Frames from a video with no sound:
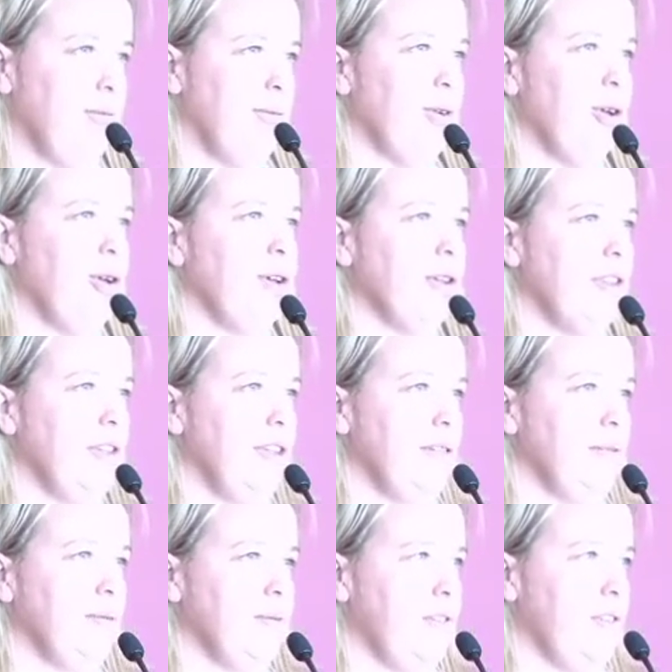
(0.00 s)
at work
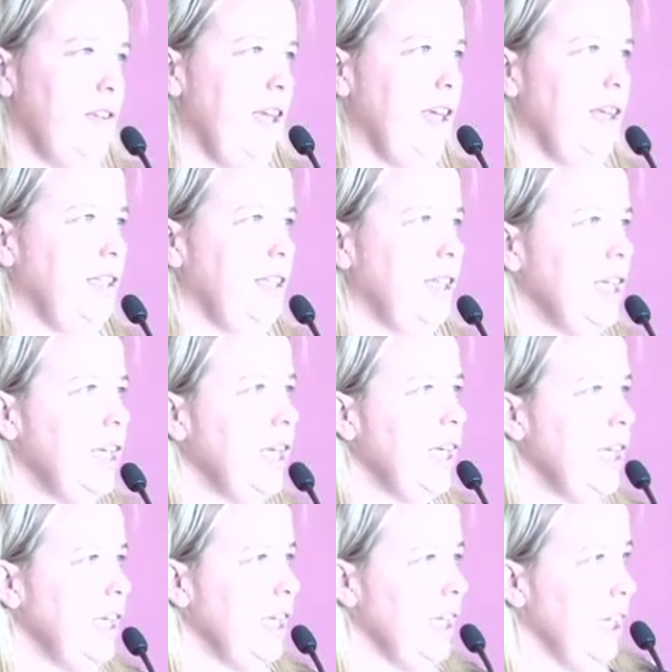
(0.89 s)
that was saying,
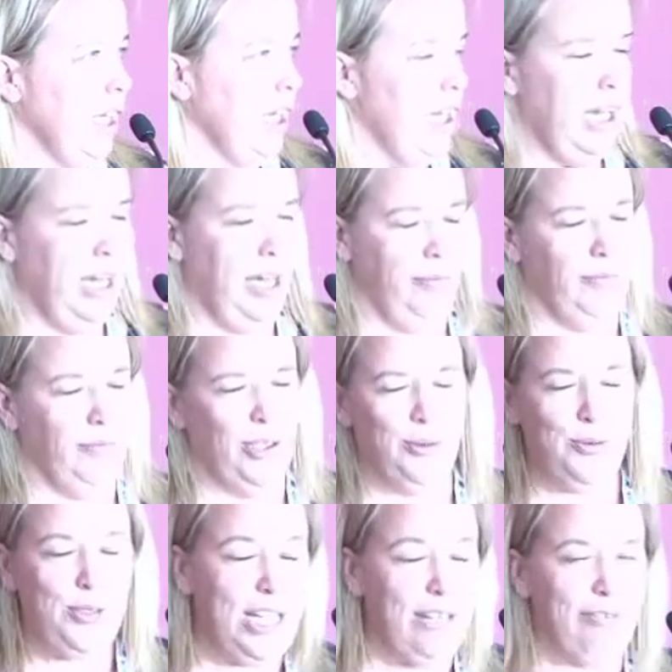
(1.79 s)

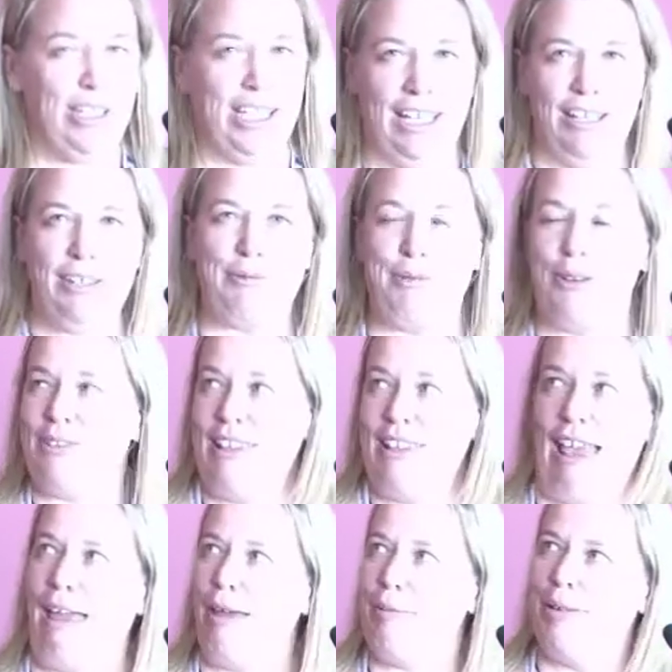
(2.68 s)
"You'll never guess what's
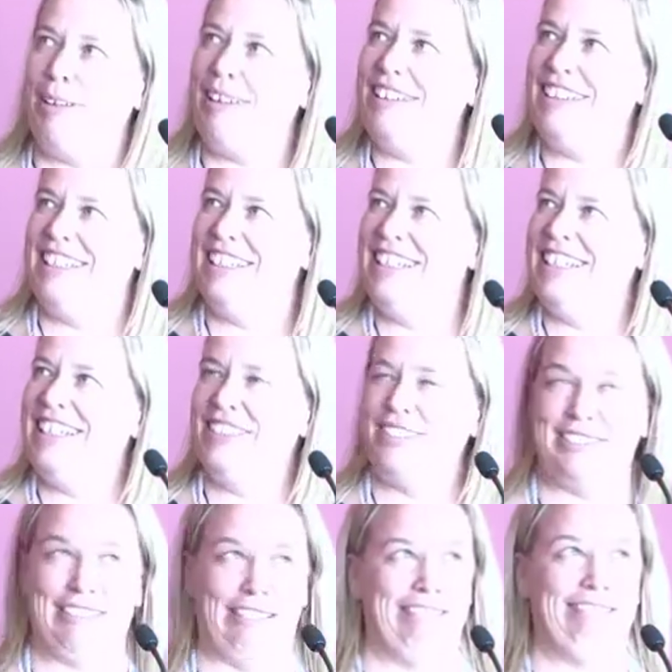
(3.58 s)
happened." And I
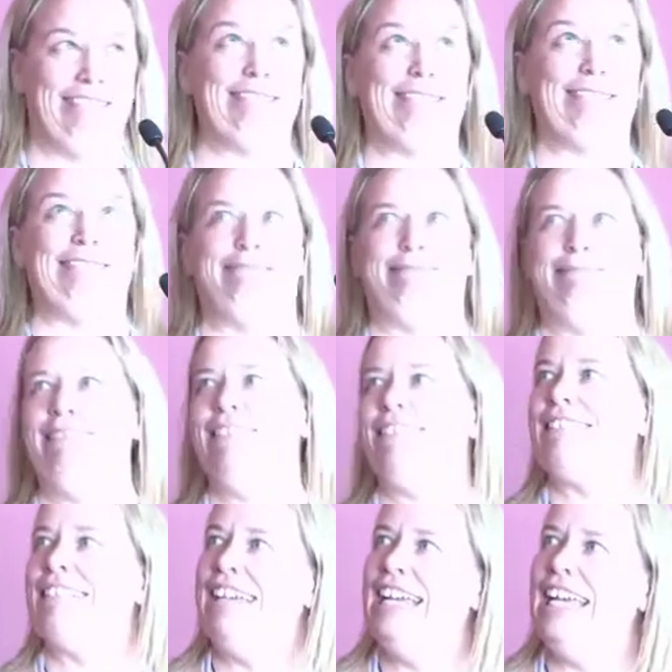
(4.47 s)
was like, "Oh God,
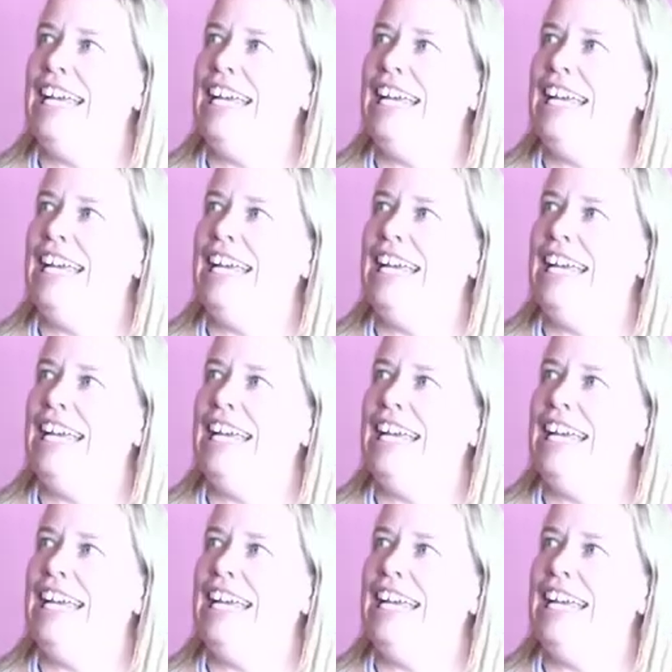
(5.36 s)
what?"